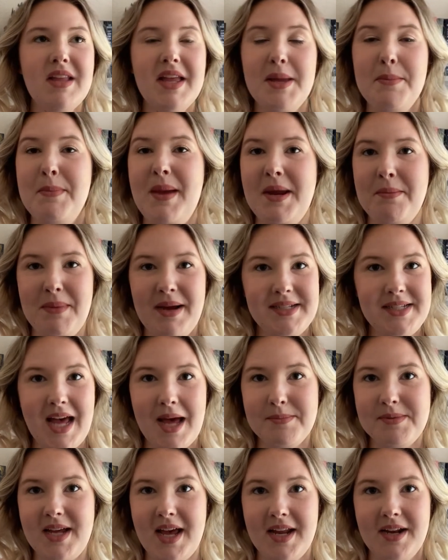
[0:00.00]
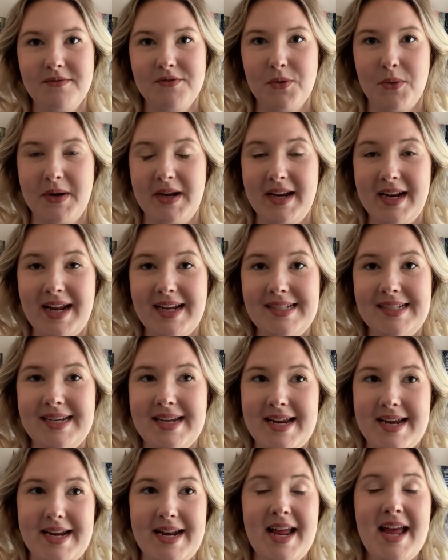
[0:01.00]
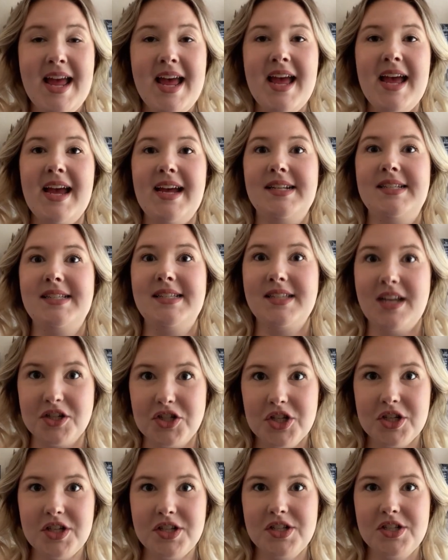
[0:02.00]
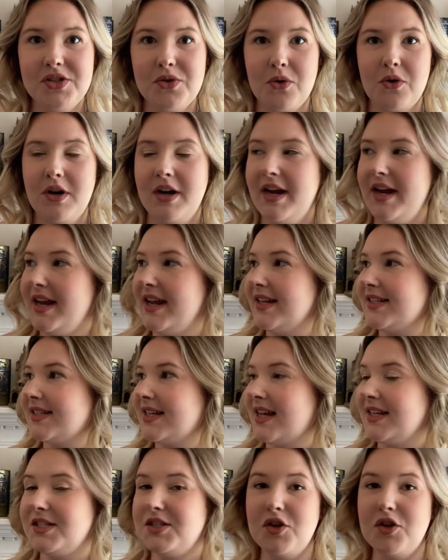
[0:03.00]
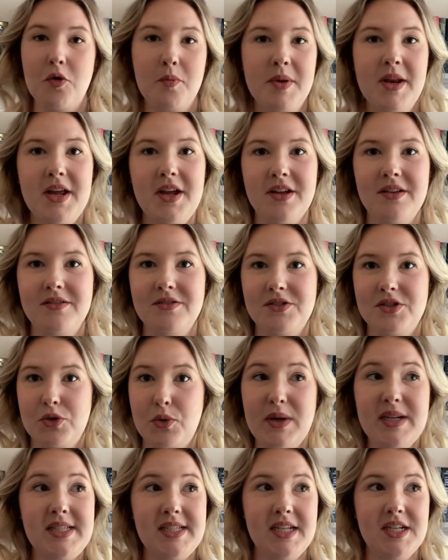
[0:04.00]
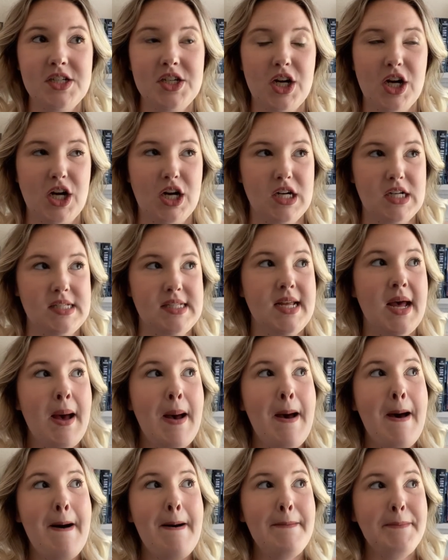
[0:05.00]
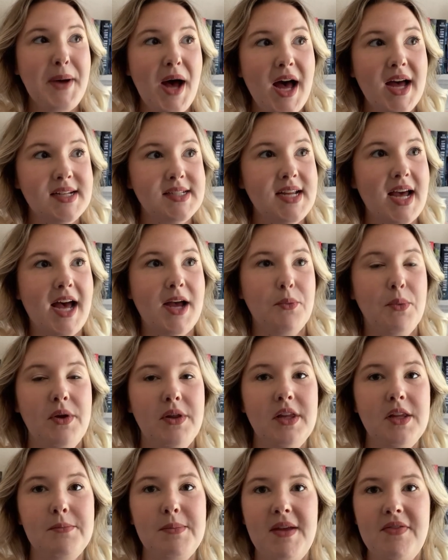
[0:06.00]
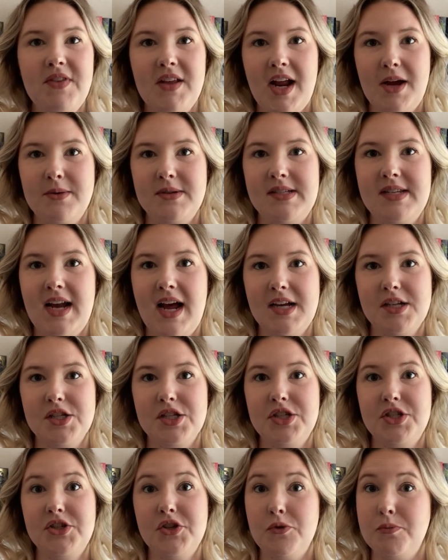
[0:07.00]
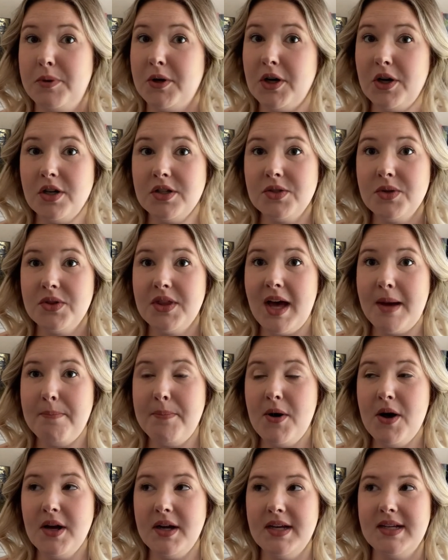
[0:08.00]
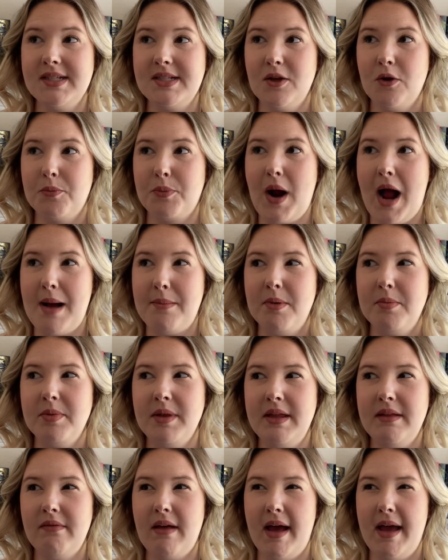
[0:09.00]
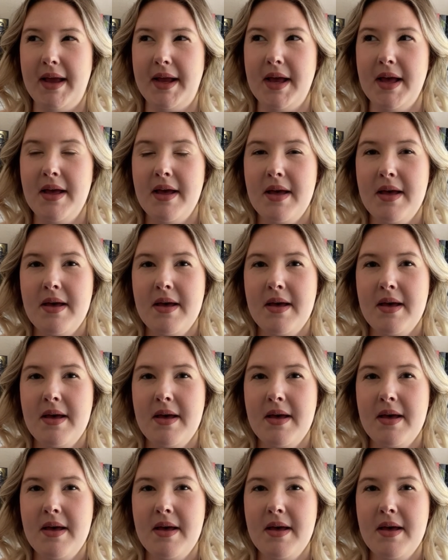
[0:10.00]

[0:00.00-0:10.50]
It made my top 10 of 2019. It's such a good story. It's got so many twists and turns. But I will admit that I was not super hooked with that book until probably like,